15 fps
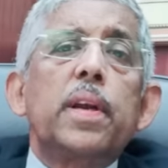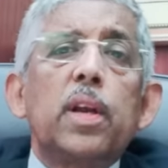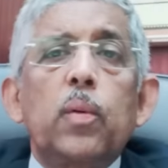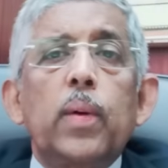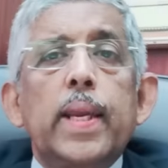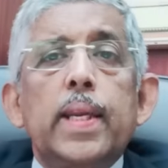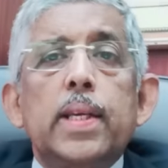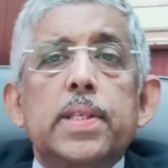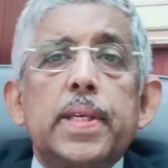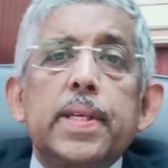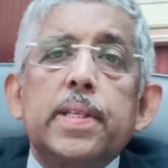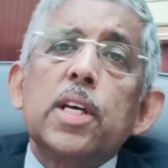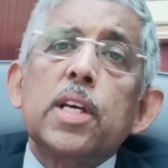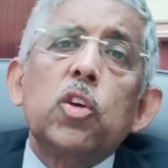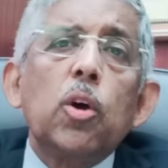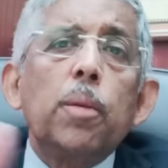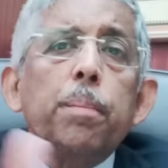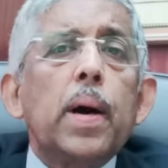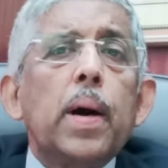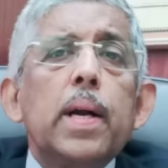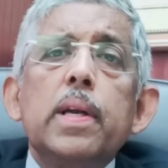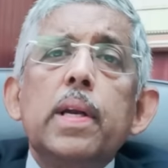requiring state. You are
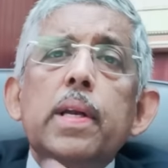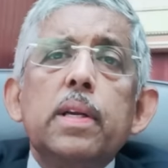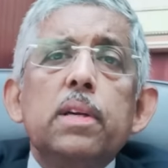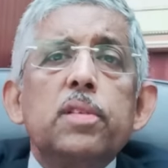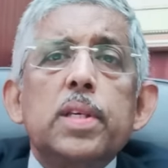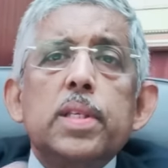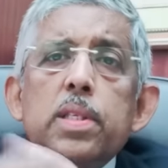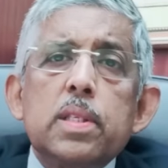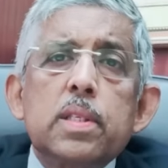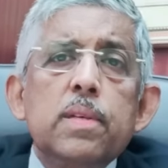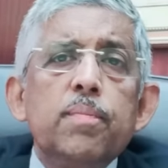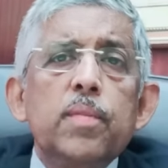partly reversed,